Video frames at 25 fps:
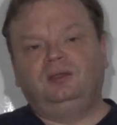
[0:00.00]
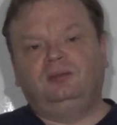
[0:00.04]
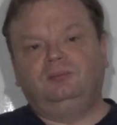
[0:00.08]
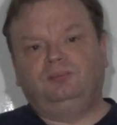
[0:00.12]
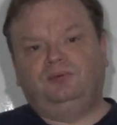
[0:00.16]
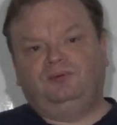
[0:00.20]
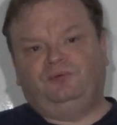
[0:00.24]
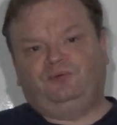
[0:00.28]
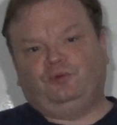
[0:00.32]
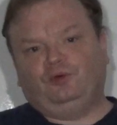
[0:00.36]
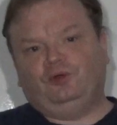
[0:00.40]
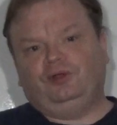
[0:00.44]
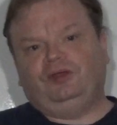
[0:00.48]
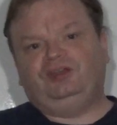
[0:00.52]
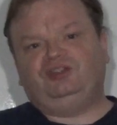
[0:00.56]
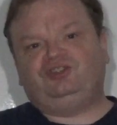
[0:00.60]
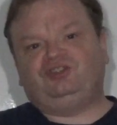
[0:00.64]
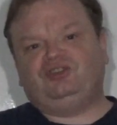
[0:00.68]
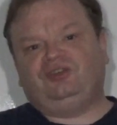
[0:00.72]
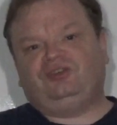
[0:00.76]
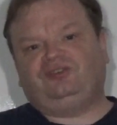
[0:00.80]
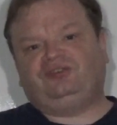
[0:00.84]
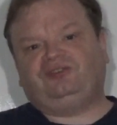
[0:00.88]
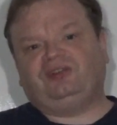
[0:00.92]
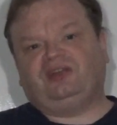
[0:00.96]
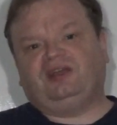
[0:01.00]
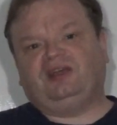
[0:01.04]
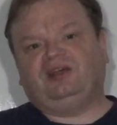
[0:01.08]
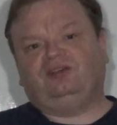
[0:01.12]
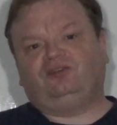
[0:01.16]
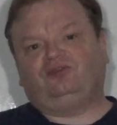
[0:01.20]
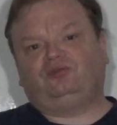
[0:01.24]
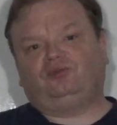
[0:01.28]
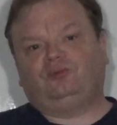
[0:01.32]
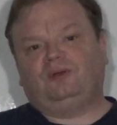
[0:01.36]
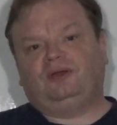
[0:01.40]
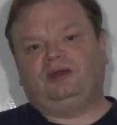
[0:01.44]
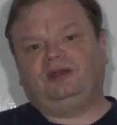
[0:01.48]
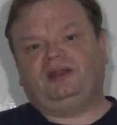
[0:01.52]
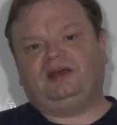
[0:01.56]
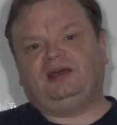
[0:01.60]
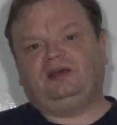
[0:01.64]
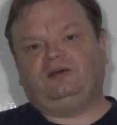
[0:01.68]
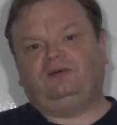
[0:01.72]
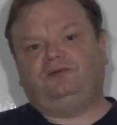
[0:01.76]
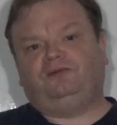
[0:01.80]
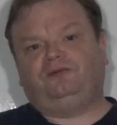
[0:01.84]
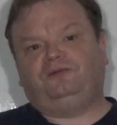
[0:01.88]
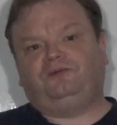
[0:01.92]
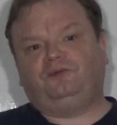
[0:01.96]
Before AJ Styles went
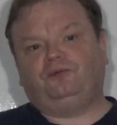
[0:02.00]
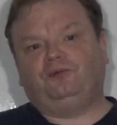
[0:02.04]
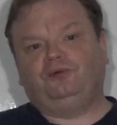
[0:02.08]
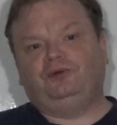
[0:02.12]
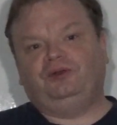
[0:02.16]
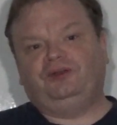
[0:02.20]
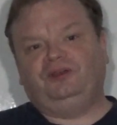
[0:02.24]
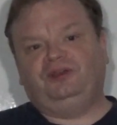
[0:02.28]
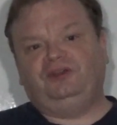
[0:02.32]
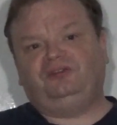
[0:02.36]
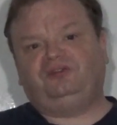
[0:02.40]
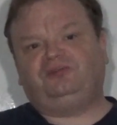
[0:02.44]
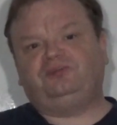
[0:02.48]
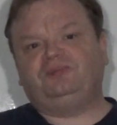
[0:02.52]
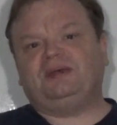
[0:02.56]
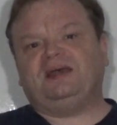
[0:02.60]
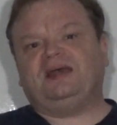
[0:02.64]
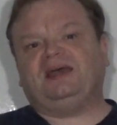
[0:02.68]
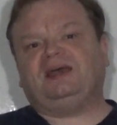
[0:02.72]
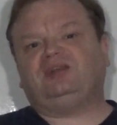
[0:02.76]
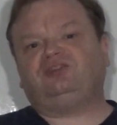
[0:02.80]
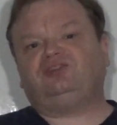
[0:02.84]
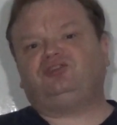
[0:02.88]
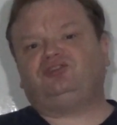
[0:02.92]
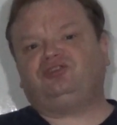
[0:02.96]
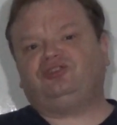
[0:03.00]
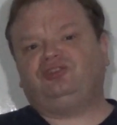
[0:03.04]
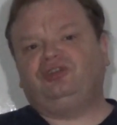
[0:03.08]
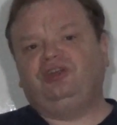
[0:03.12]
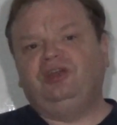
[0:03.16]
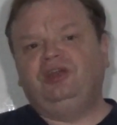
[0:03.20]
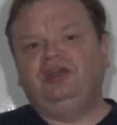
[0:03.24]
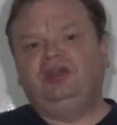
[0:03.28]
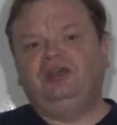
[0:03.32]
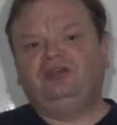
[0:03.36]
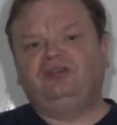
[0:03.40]
out for his match,